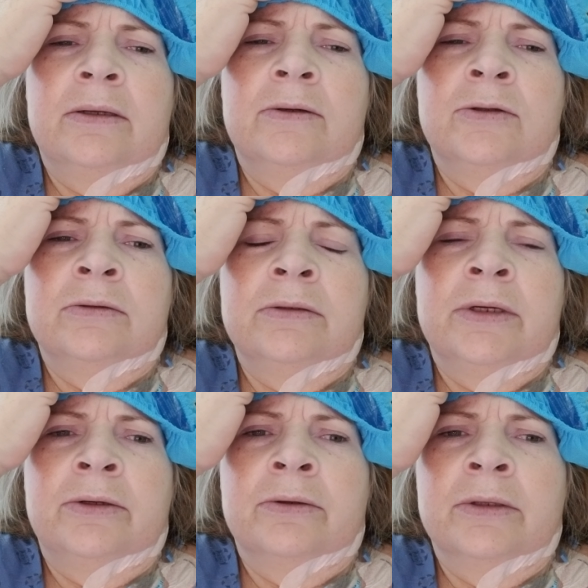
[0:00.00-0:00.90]

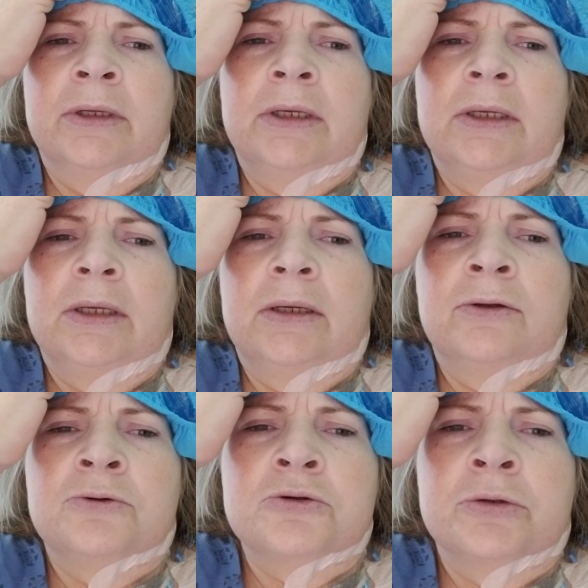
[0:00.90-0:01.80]
literally
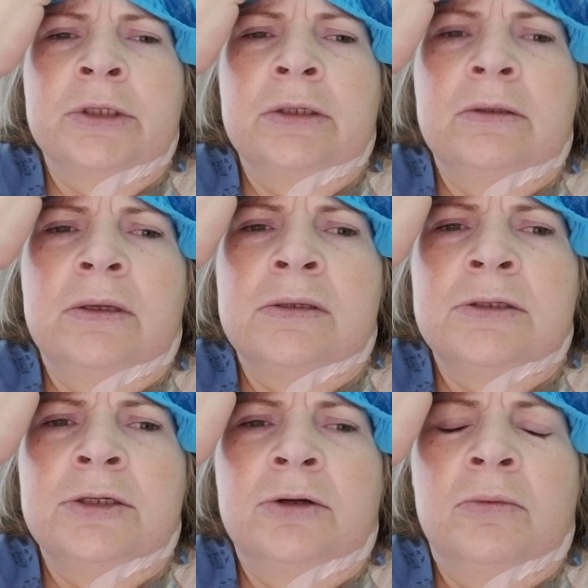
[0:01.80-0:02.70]
drill
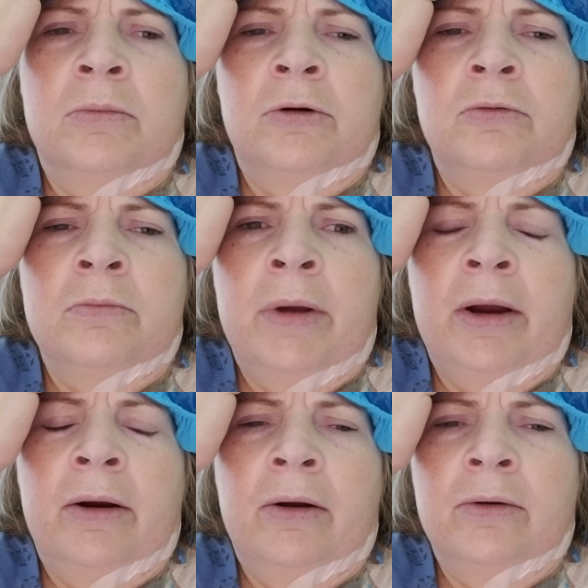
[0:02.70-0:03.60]
into your bone
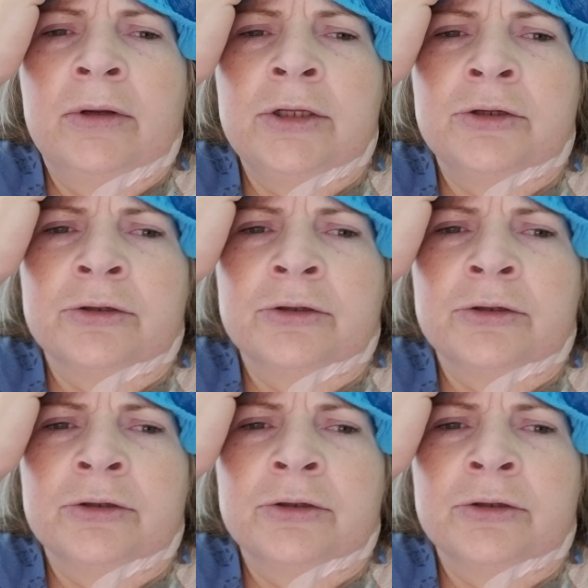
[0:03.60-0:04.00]
marrow in your